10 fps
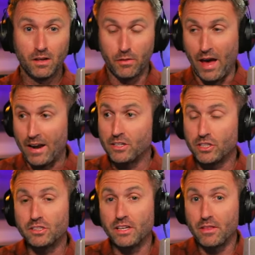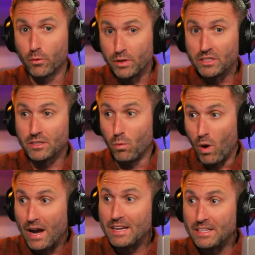that, I should say, the reason
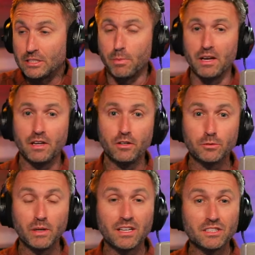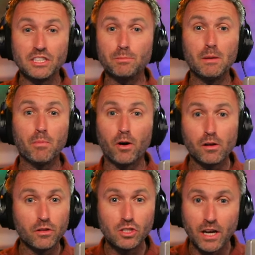why he's been here is because he's been
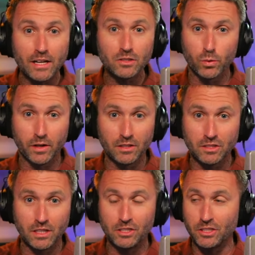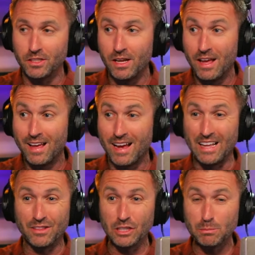part of the Giants organization
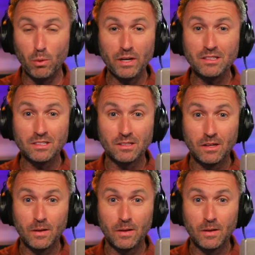at this point